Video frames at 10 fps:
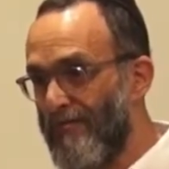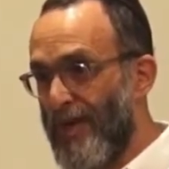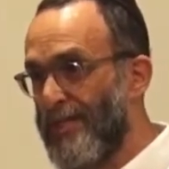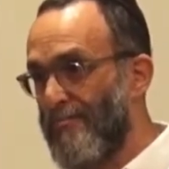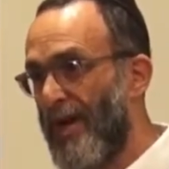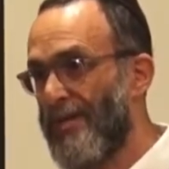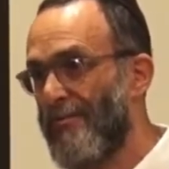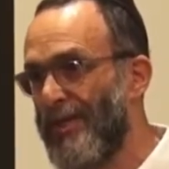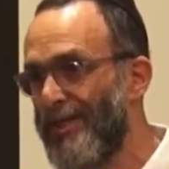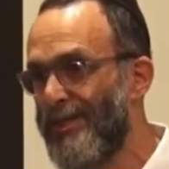invented by
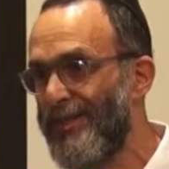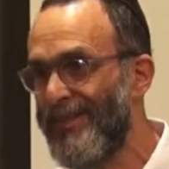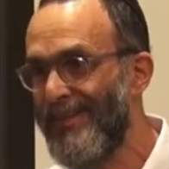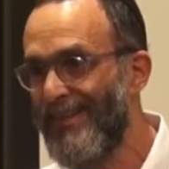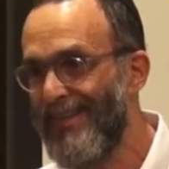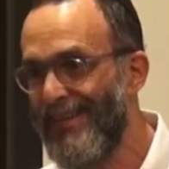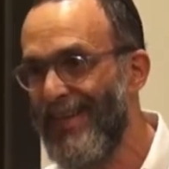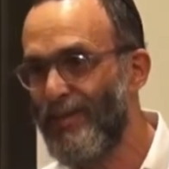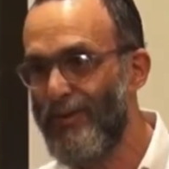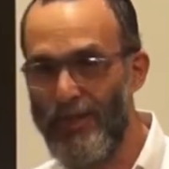the religion.
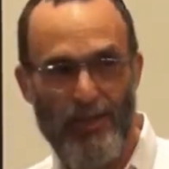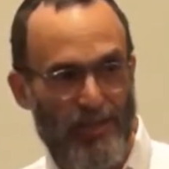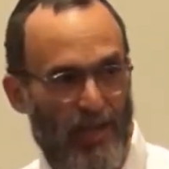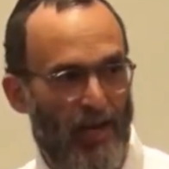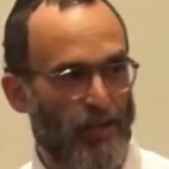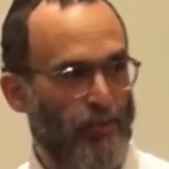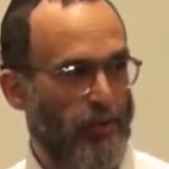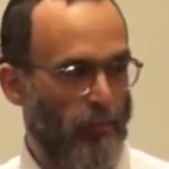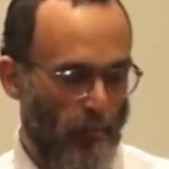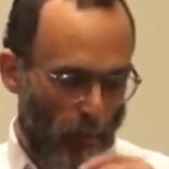That's religious doctrine.